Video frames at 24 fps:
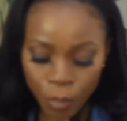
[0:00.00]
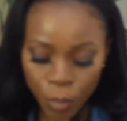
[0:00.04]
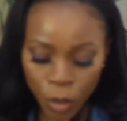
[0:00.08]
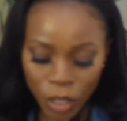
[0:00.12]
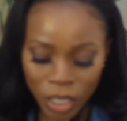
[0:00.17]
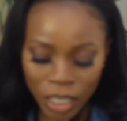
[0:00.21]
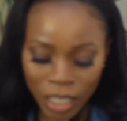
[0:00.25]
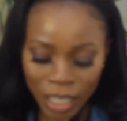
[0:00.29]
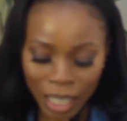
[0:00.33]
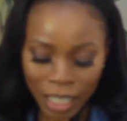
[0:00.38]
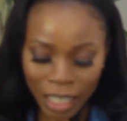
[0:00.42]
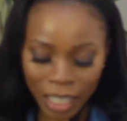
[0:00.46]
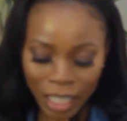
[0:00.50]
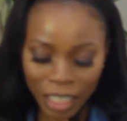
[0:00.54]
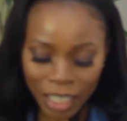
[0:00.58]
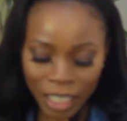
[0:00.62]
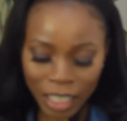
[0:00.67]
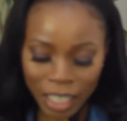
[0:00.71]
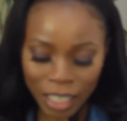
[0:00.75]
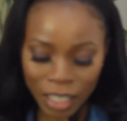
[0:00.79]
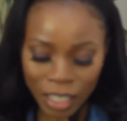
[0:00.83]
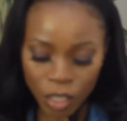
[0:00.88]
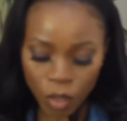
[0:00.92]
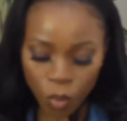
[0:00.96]
button I
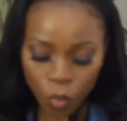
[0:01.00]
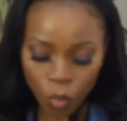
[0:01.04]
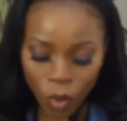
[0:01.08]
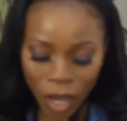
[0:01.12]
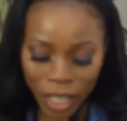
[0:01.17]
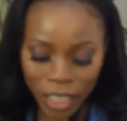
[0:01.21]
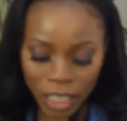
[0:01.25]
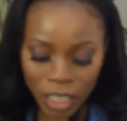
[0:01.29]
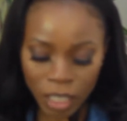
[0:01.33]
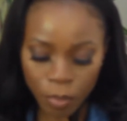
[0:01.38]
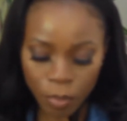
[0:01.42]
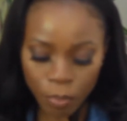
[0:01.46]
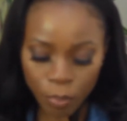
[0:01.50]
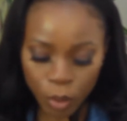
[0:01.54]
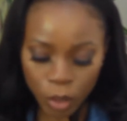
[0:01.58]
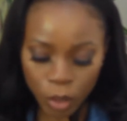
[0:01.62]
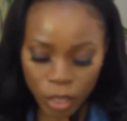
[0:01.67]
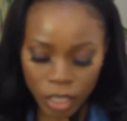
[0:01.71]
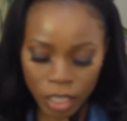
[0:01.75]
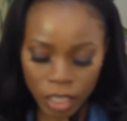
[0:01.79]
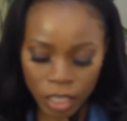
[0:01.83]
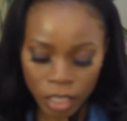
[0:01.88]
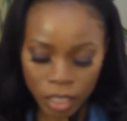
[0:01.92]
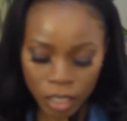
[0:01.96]
click is the whiten
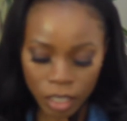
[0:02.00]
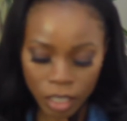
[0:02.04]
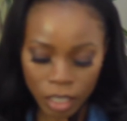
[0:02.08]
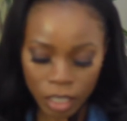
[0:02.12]
button,